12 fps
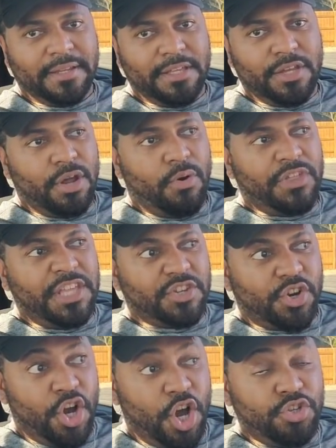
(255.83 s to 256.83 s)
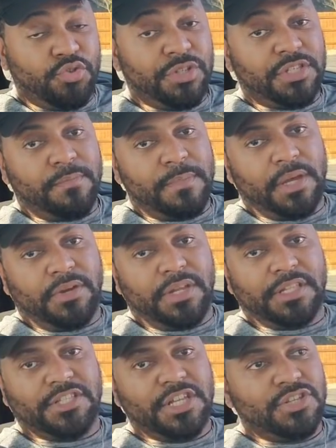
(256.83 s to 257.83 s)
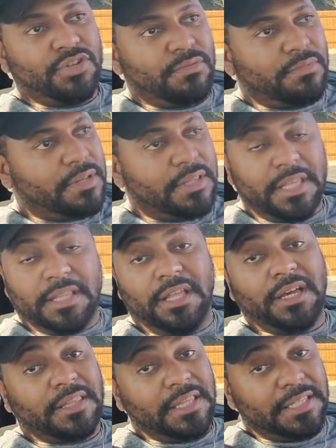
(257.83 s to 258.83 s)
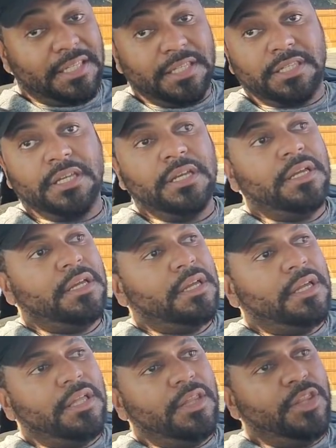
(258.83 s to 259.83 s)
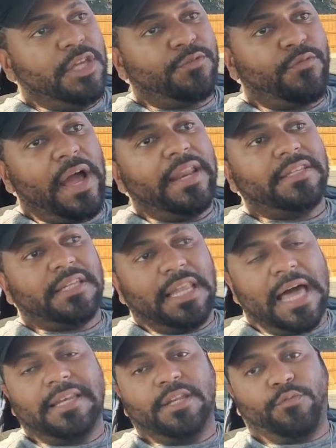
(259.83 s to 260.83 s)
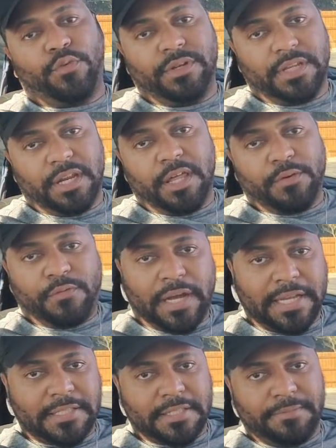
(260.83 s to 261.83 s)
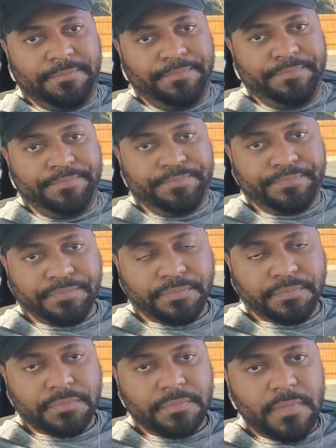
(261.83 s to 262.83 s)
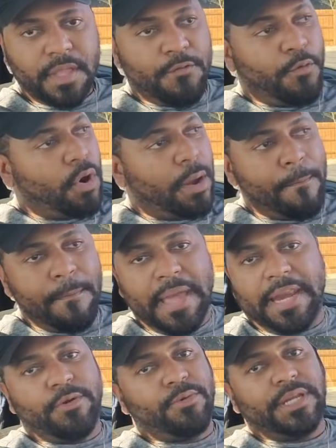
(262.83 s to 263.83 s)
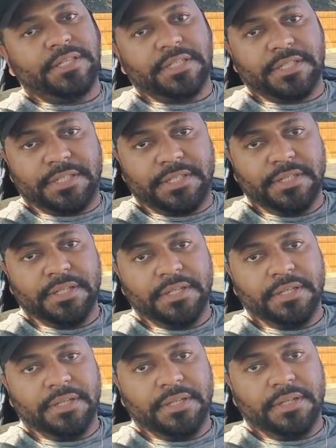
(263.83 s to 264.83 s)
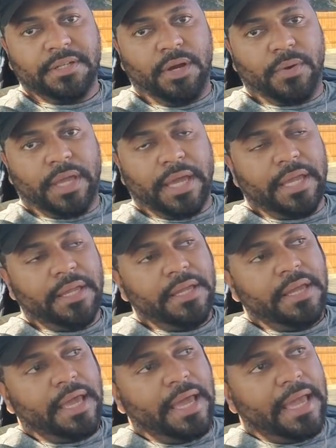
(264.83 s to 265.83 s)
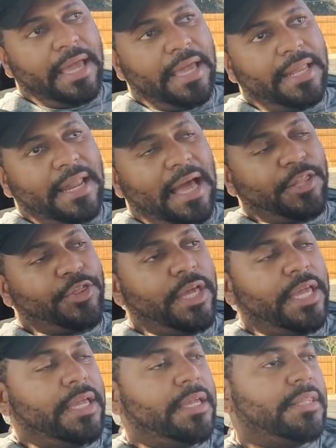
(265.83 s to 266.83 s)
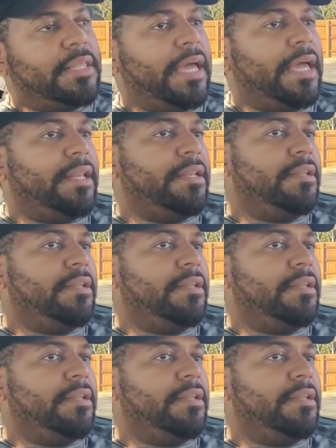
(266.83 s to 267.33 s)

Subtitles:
You know, these are hundreds of millions. These are, look, this fight is a lot different than other fights for many reasons, okay? And I think that